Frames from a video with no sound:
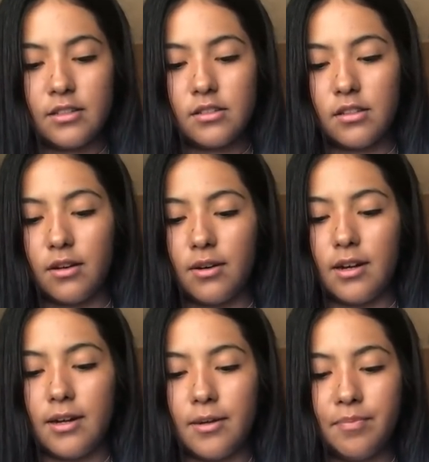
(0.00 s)

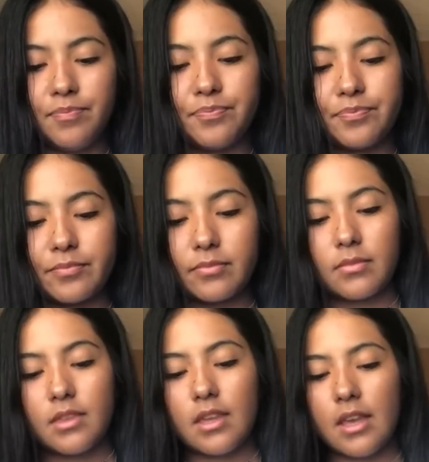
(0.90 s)
So
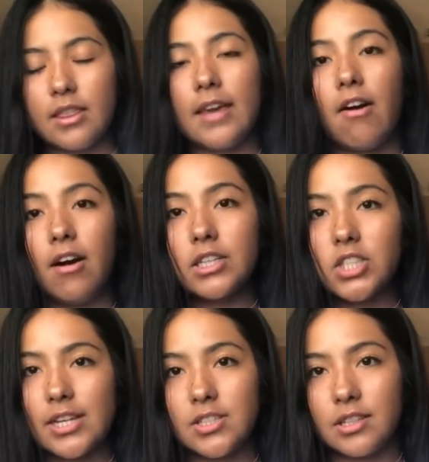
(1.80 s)
they are
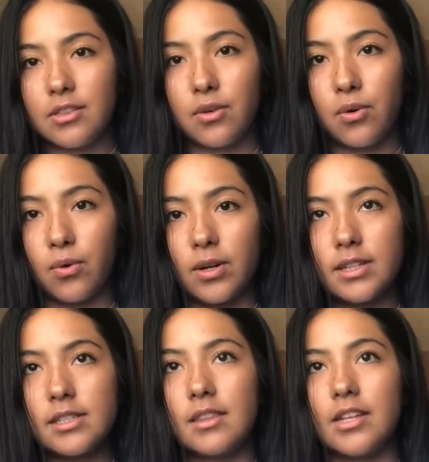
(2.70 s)
changing the
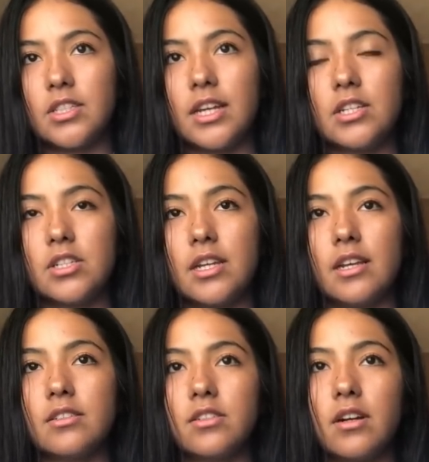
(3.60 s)
course. They changed
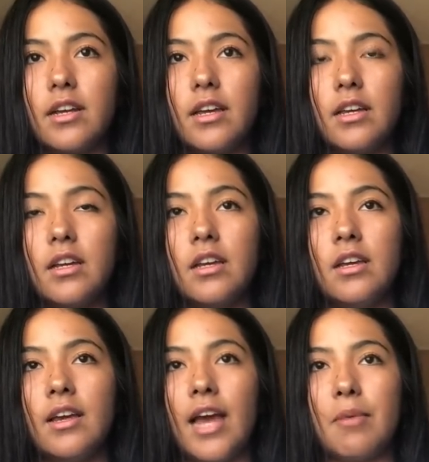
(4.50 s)
it starting,
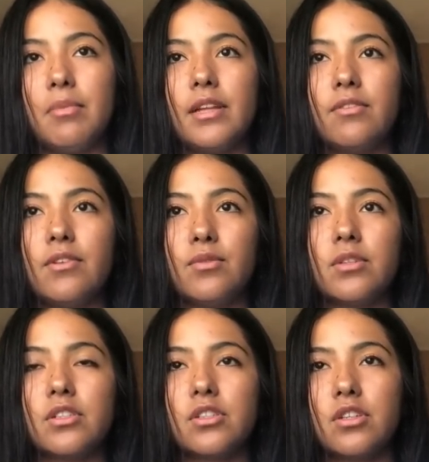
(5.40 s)
I believe it
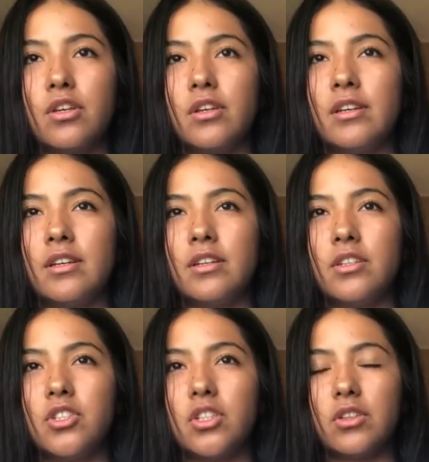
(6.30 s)
was
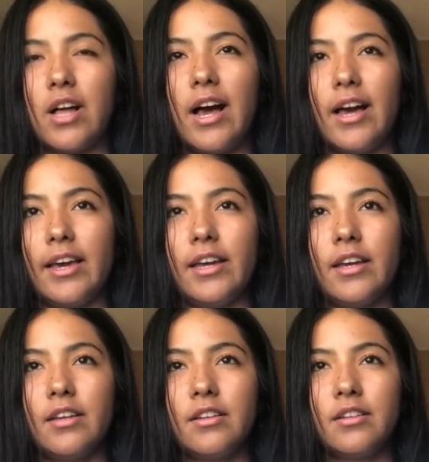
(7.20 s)
July
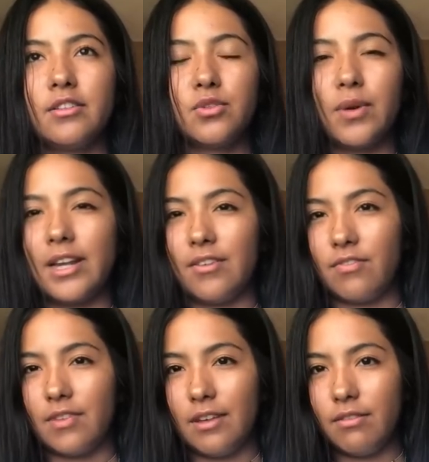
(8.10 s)

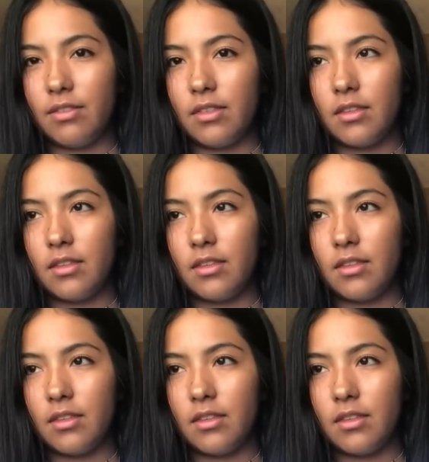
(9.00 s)
25th,